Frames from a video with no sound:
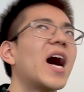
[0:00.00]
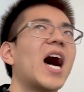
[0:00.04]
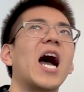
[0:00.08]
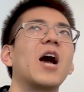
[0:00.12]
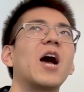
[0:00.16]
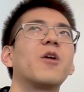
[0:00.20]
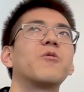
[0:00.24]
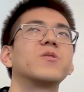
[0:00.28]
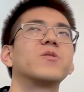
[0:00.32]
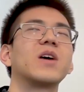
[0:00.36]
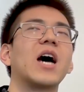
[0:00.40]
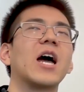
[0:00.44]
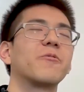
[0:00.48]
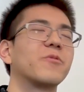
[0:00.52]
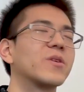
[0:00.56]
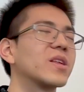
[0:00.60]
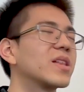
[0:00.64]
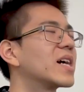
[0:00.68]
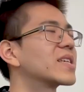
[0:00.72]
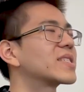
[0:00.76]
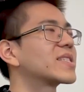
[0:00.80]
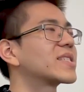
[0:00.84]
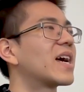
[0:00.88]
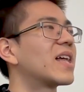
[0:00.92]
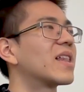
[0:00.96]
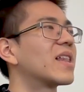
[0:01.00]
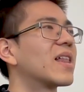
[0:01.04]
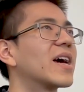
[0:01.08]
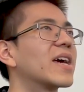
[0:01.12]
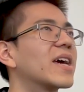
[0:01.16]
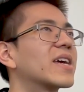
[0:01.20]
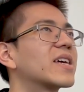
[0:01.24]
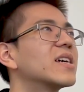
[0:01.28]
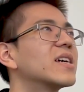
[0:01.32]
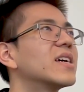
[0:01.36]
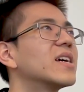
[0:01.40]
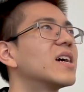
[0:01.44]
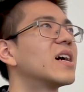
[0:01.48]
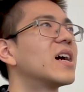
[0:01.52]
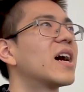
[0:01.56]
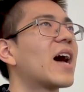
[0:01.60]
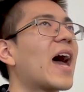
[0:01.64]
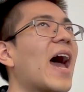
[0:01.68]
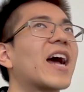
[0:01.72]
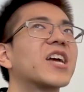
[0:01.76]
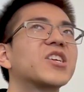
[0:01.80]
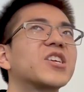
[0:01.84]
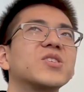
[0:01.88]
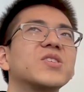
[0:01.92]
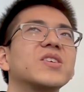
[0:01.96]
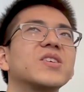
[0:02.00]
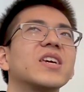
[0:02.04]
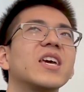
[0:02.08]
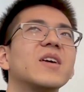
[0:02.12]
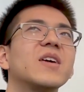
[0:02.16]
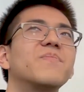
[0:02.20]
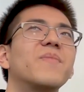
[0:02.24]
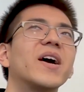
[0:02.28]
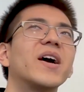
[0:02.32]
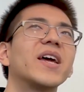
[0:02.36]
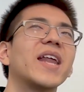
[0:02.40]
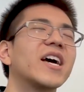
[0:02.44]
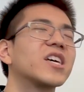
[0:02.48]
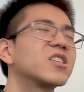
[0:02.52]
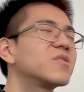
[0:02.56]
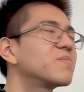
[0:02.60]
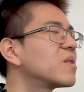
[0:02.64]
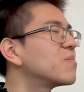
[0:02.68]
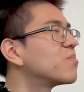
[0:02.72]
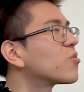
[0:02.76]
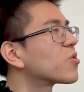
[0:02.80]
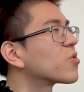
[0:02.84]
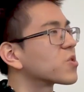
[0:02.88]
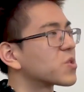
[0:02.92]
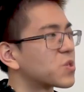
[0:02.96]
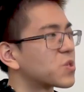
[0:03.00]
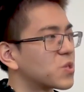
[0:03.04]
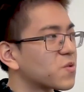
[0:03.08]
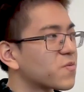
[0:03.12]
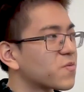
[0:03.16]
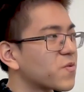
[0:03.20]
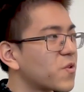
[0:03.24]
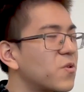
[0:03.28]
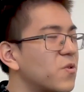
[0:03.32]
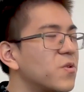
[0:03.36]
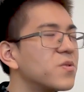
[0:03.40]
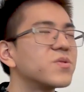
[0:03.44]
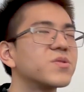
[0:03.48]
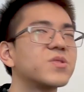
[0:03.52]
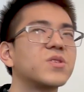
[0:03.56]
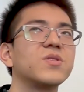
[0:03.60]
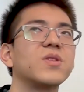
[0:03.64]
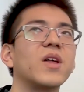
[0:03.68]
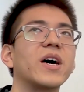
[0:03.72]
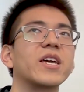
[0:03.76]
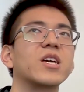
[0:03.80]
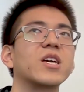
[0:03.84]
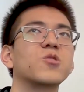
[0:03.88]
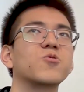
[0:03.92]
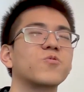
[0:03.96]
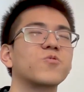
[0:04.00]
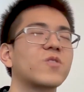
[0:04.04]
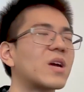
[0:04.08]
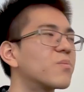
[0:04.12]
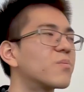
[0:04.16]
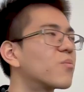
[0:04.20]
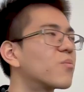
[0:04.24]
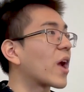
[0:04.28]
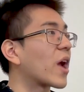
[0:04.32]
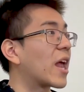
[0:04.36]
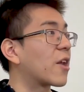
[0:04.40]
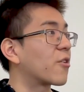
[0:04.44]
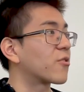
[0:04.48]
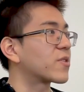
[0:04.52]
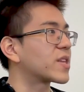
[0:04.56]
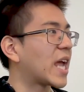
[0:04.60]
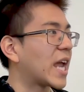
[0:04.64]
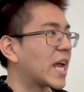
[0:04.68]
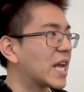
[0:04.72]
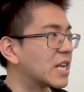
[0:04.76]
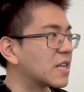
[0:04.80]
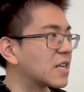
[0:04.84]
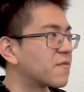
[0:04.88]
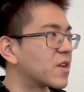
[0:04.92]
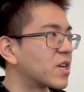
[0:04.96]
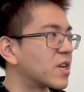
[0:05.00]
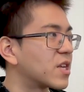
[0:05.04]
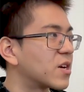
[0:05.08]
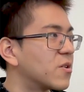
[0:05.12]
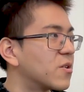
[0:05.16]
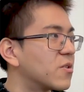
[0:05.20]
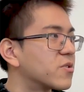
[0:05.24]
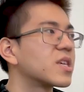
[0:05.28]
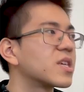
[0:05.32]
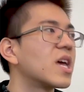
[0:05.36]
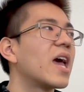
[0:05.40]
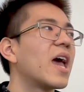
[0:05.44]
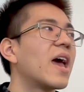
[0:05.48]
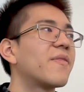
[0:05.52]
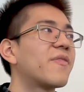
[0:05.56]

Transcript: I realized that like actually it might actually be more useful to like create entertaining videos